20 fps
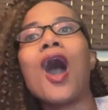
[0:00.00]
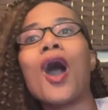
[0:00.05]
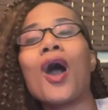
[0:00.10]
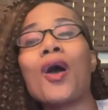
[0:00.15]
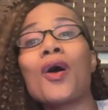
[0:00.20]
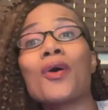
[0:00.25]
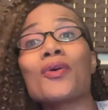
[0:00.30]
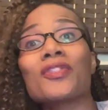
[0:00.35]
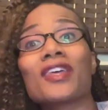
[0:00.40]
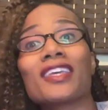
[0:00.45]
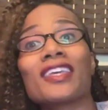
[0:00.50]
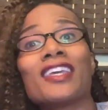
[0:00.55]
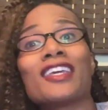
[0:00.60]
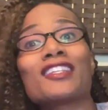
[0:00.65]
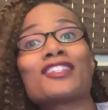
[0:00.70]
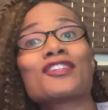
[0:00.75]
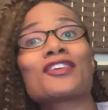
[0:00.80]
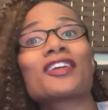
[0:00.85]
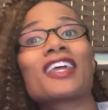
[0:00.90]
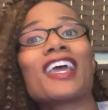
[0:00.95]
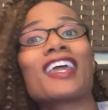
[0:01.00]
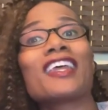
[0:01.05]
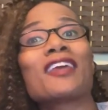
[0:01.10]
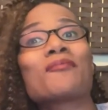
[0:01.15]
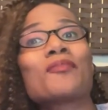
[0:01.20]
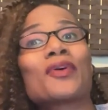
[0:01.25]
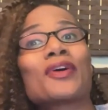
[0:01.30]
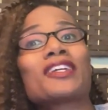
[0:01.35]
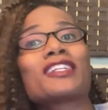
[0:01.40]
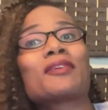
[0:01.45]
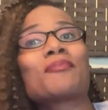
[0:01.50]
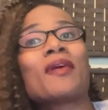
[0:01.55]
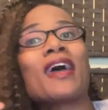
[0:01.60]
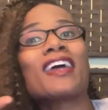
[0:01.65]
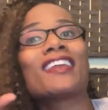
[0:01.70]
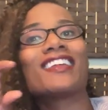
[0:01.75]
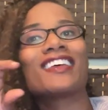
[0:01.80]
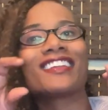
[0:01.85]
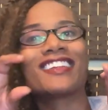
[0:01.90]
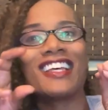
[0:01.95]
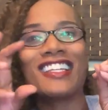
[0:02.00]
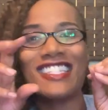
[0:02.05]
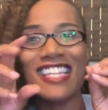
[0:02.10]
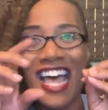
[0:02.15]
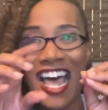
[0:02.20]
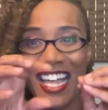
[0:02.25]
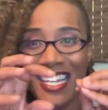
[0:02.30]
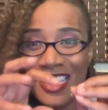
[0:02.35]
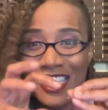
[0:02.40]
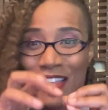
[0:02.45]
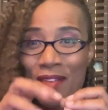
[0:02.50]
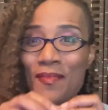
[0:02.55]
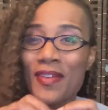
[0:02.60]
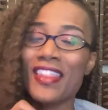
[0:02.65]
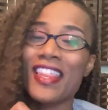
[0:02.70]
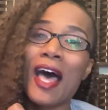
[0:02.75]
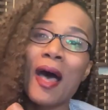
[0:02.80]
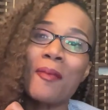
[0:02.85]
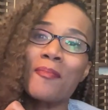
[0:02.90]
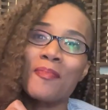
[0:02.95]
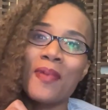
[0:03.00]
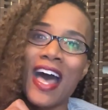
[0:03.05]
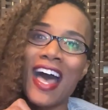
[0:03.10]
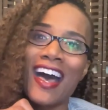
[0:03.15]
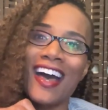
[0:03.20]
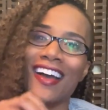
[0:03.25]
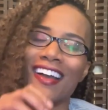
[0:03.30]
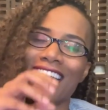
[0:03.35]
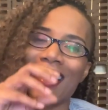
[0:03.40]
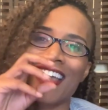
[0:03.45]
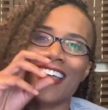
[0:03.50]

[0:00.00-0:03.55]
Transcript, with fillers: Oh, the kids are getting more independent. Let's add some of that back.